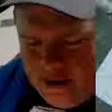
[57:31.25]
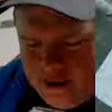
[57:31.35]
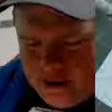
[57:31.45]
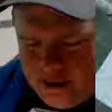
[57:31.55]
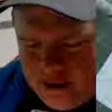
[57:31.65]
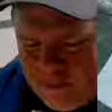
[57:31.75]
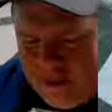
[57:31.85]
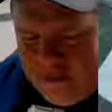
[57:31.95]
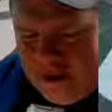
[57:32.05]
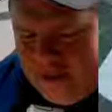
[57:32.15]
Because
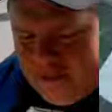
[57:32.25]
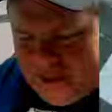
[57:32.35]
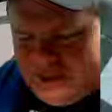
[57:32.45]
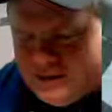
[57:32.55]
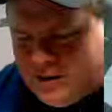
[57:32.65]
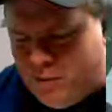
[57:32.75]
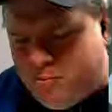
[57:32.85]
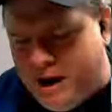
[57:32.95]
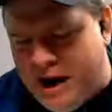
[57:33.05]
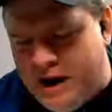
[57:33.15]
apartment complexes don't
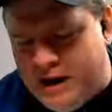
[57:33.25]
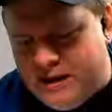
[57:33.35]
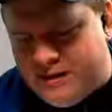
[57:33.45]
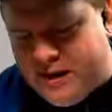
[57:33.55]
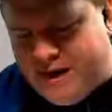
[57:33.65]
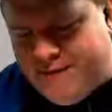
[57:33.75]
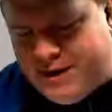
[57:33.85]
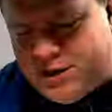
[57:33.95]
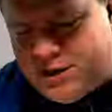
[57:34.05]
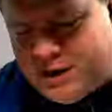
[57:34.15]
pay to have
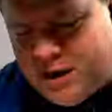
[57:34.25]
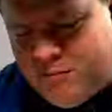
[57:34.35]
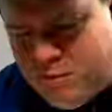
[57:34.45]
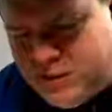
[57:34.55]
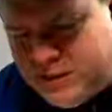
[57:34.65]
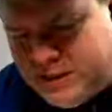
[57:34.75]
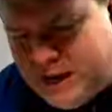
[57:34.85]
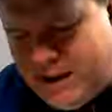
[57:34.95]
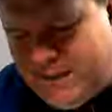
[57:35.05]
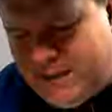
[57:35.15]
that shit done most of the
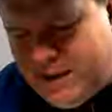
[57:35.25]
time.